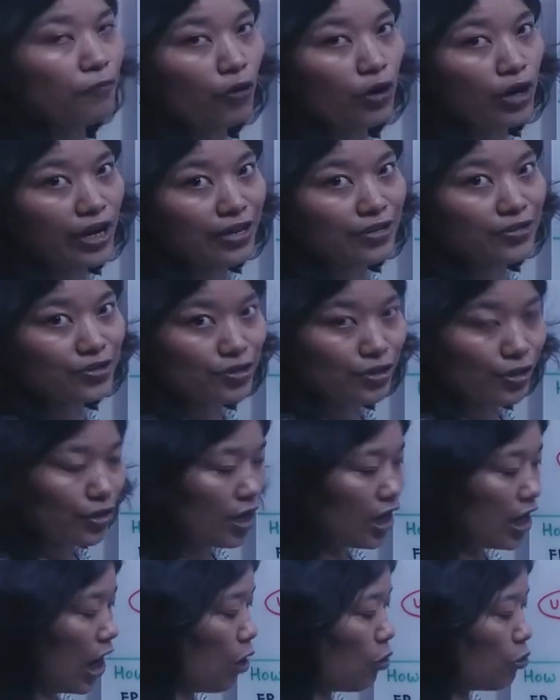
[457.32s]
for
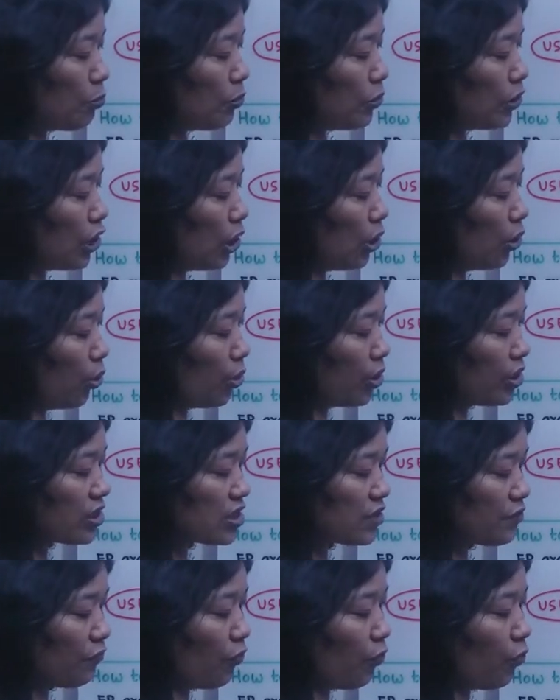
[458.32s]
external output, low
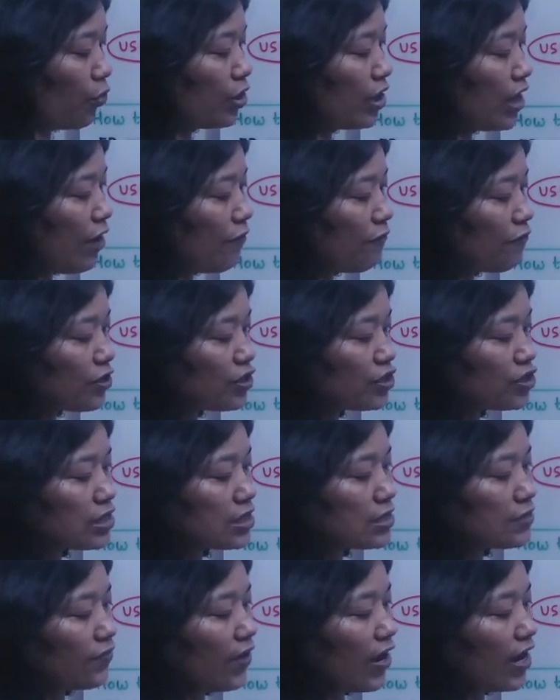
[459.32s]
is 4, average
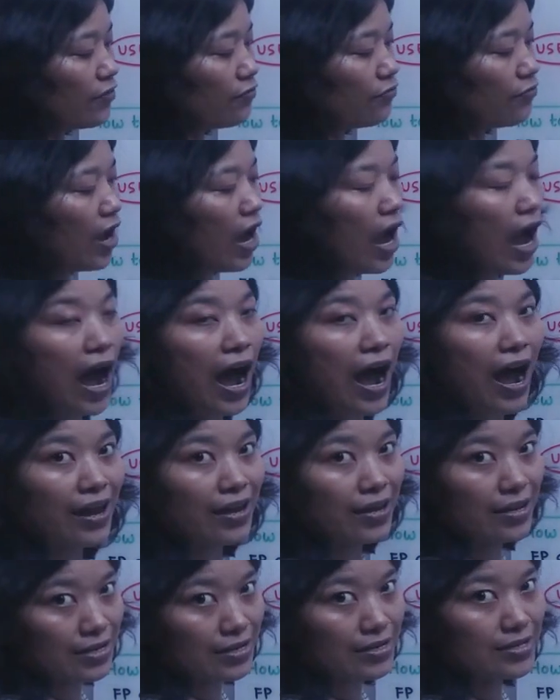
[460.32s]
is 5,
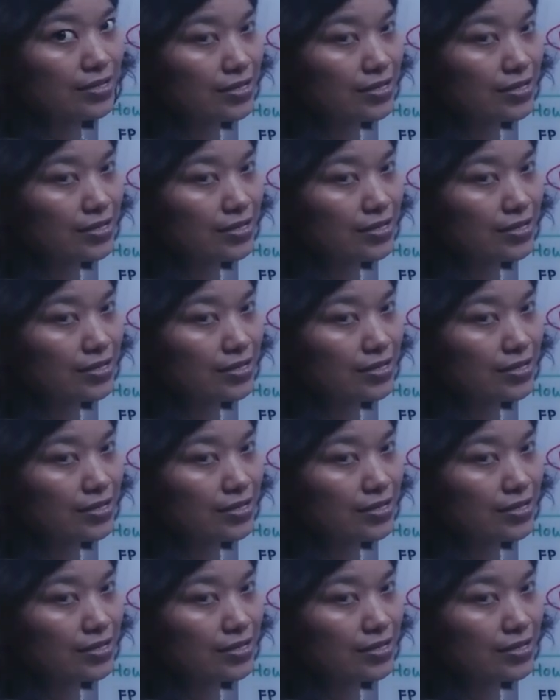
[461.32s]
high is